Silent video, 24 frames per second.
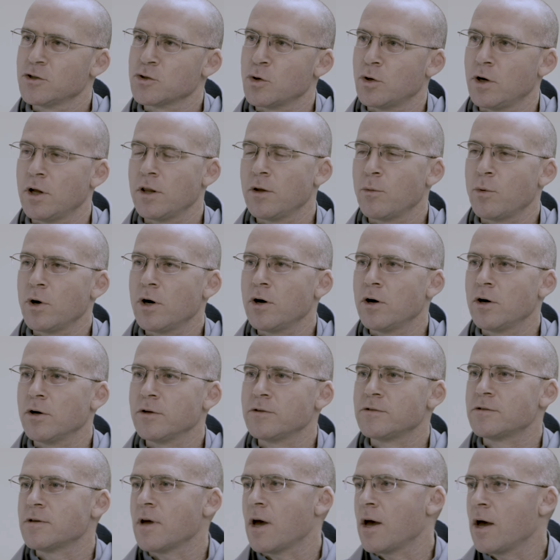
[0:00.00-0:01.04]
So in other
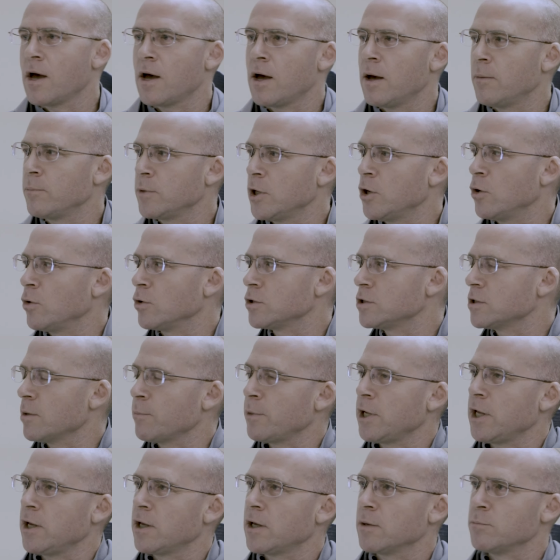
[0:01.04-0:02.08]
words, um, you know,
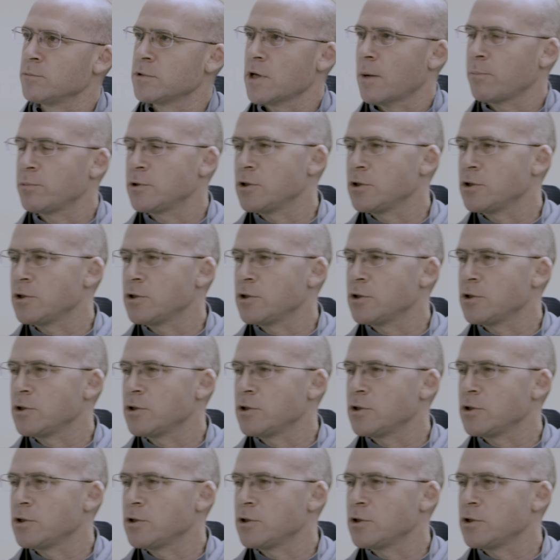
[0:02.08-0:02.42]
somebody comes